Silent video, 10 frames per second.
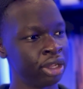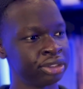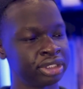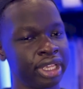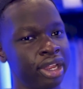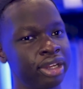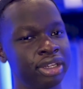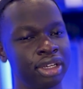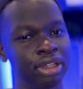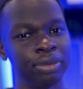was scared.
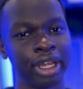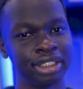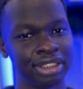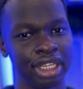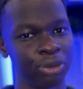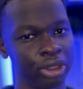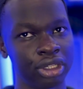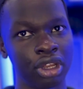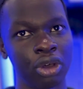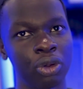I just didn't really
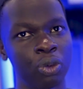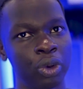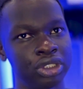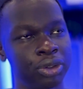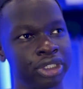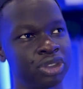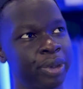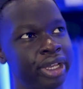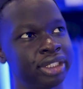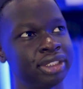know what to
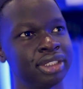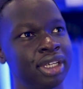expect.